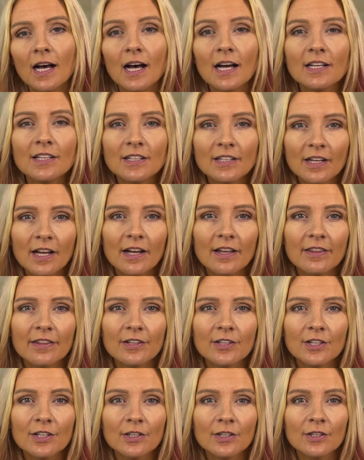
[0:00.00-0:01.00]

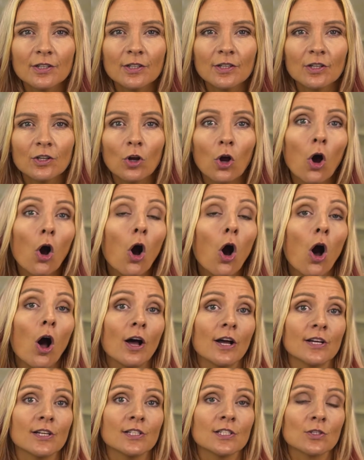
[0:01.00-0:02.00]
Another
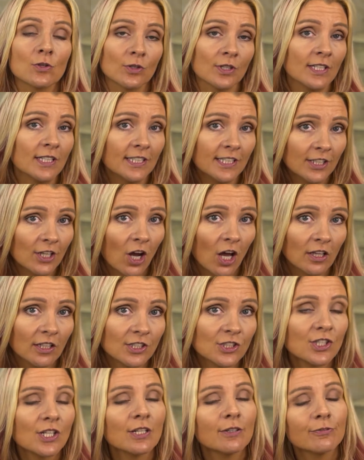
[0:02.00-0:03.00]
cause or
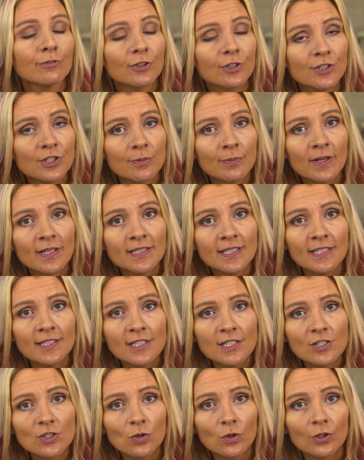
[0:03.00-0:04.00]
etiology for a dementing
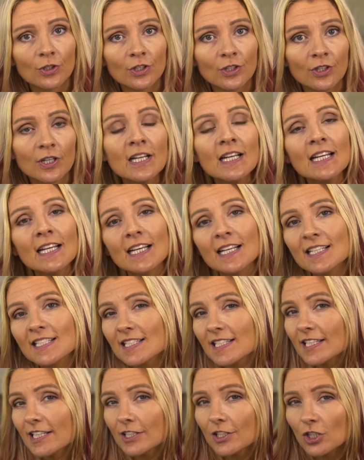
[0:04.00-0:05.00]
disorder is
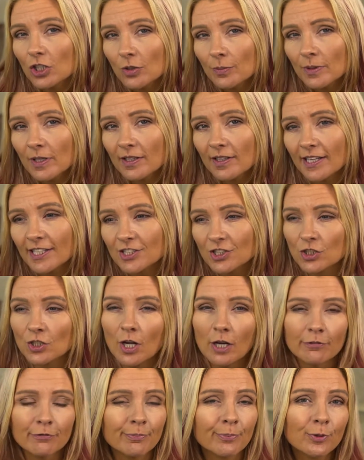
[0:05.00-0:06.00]
the accumulation
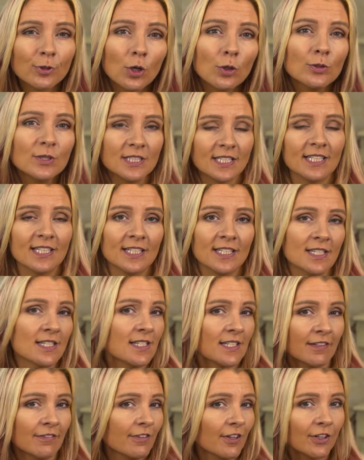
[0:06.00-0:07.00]
of proteins
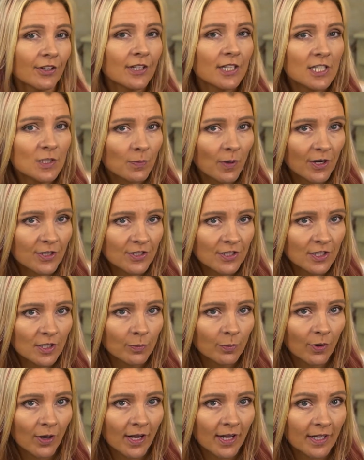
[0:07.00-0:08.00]
in various parts of the
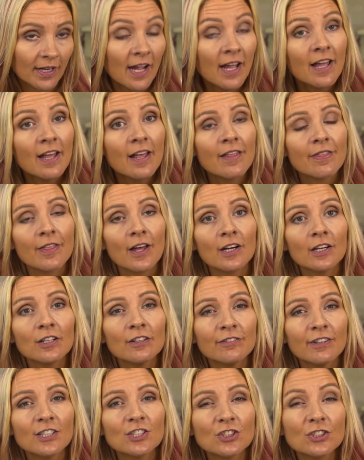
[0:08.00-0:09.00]
brain that are
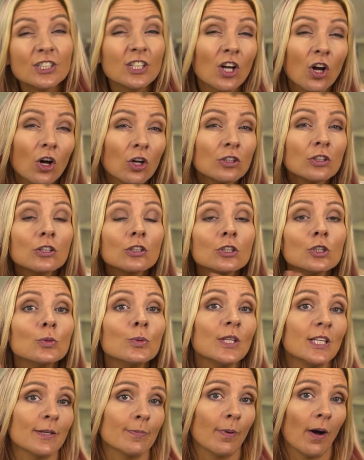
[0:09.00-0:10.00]
eventually called
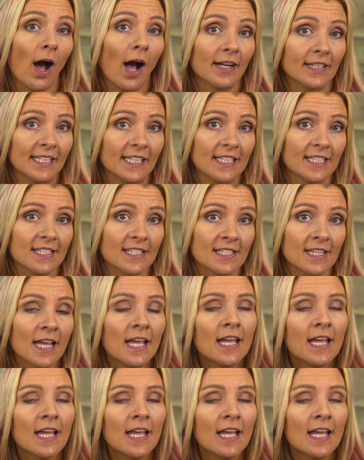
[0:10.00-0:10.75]
Lewy bodies.